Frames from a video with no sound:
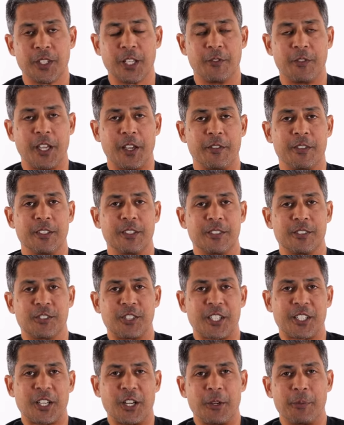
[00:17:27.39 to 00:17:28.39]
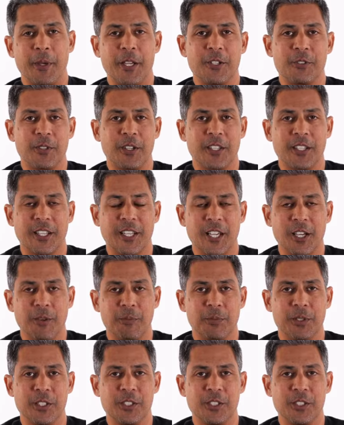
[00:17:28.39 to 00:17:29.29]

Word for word: If you haven't checked out our Patreon account,